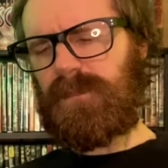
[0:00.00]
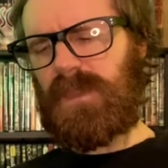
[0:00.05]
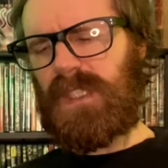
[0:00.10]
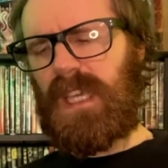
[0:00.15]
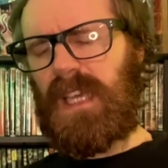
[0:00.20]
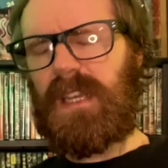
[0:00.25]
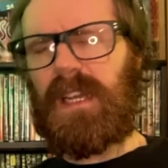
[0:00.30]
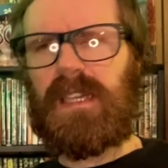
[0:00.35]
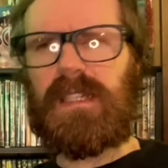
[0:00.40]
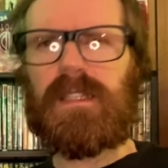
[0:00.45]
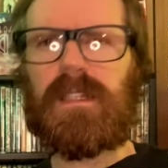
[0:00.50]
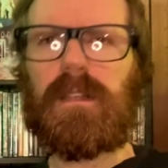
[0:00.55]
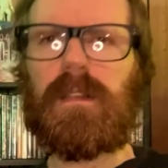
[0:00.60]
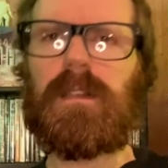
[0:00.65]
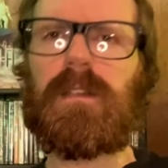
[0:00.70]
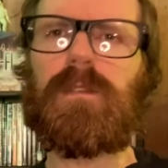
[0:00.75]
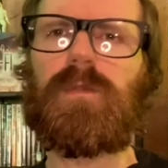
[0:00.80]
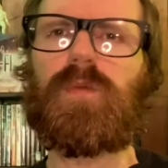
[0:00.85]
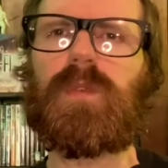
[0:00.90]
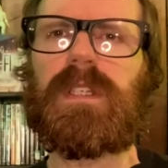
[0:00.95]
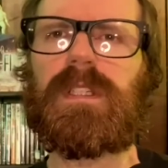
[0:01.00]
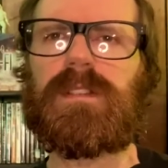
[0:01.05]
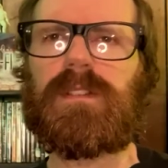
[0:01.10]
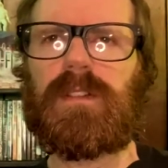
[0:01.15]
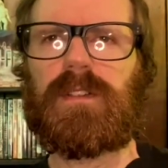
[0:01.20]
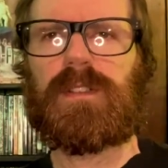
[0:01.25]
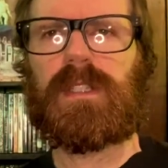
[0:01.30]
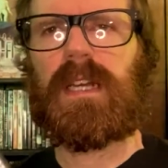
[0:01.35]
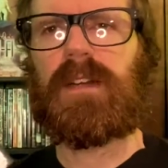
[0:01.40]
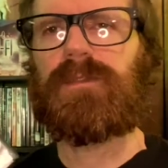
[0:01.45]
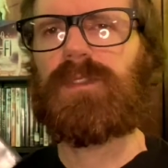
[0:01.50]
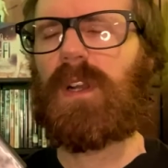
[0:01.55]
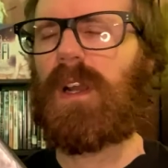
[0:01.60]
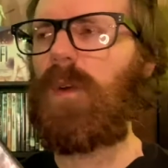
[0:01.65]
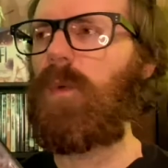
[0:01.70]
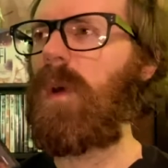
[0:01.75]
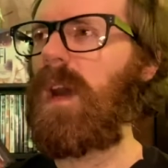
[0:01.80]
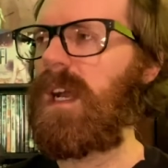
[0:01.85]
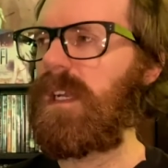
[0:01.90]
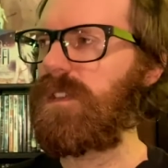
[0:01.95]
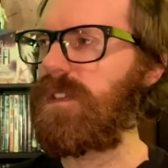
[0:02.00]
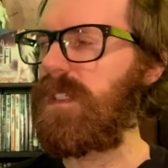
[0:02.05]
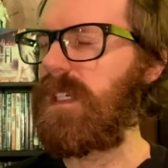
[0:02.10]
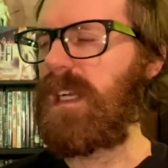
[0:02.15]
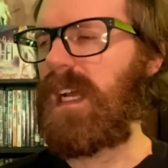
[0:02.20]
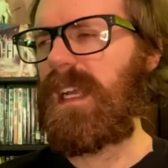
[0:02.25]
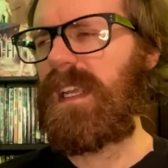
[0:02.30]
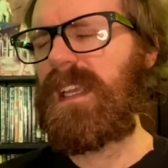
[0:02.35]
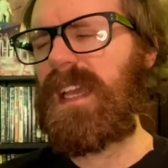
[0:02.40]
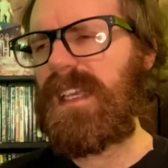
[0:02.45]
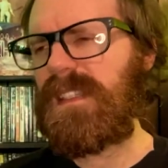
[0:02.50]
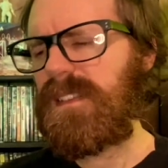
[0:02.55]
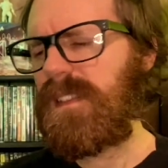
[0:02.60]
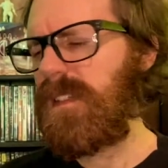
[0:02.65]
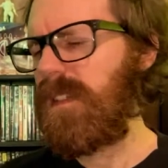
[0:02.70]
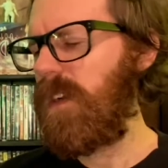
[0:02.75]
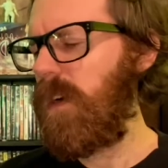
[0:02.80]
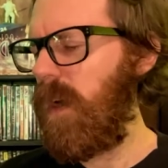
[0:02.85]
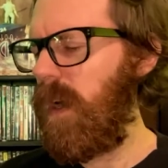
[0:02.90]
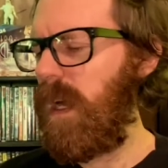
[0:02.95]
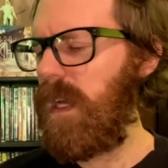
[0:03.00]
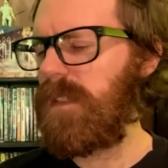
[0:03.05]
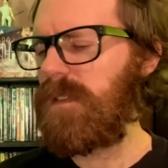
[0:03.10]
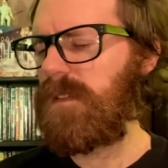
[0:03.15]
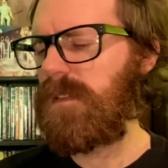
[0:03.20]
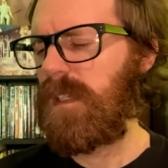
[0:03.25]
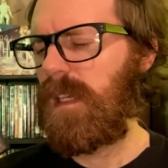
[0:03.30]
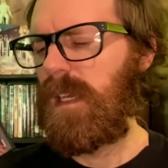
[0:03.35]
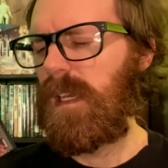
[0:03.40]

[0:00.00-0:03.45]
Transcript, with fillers: and I did a little research after I watched it, I guess it caused